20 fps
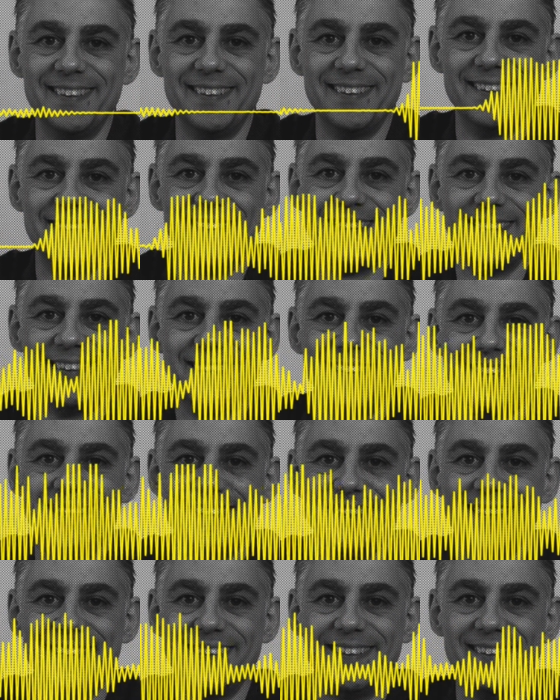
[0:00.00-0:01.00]
It's a
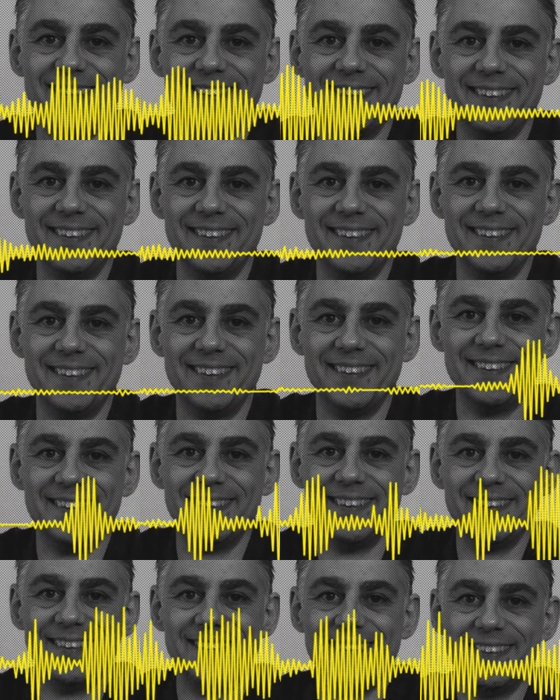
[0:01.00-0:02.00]
bit like this.
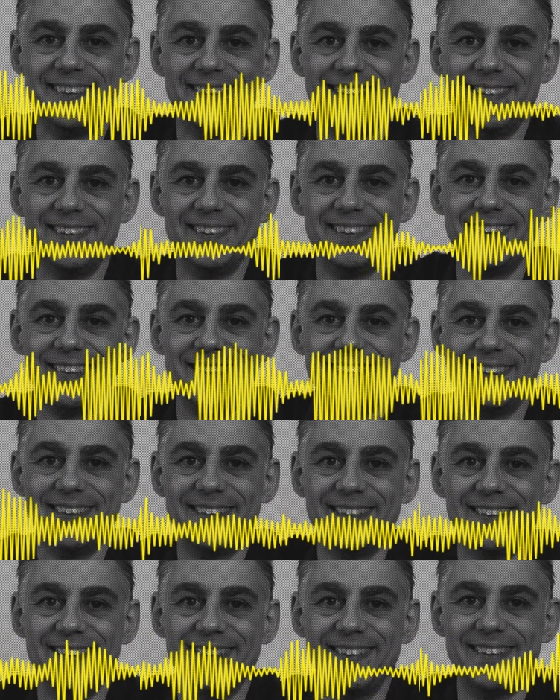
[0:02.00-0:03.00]
Think about this.
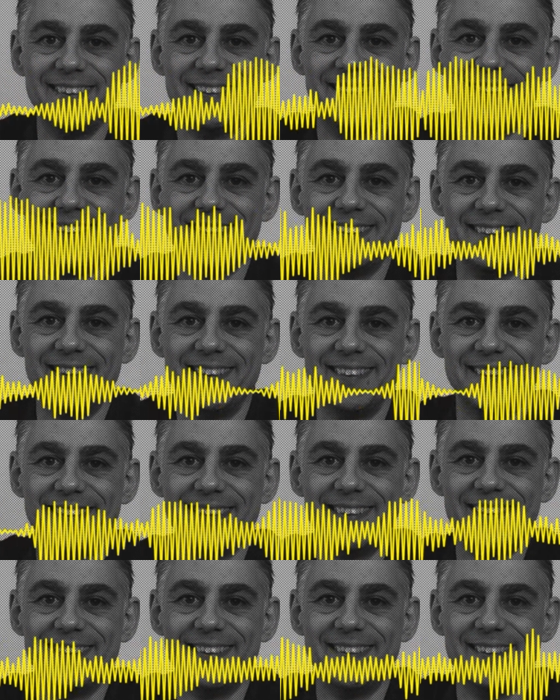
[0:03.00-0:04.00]
Imagine that, in this
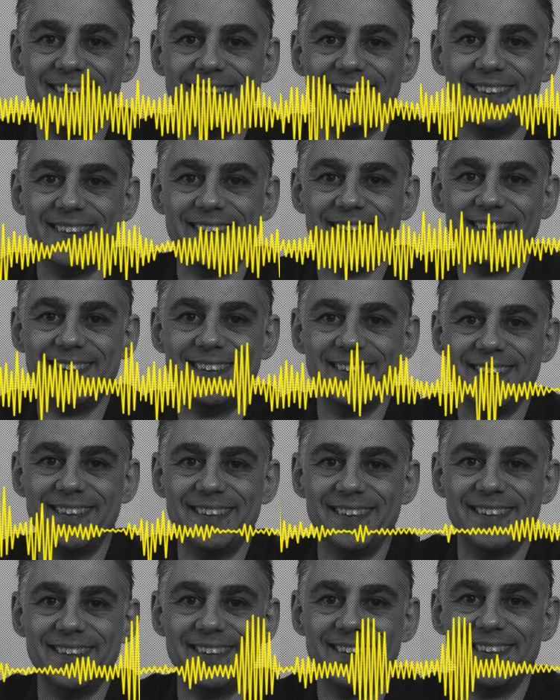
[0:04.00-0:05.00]
TV show where this
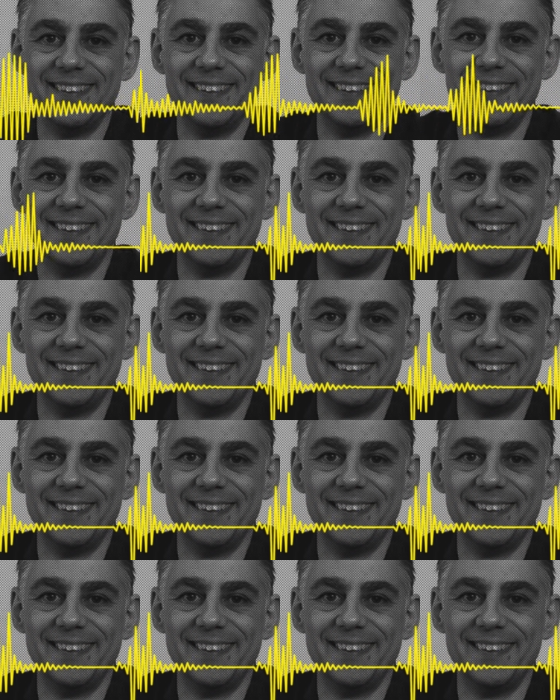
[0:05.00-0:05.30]
happens.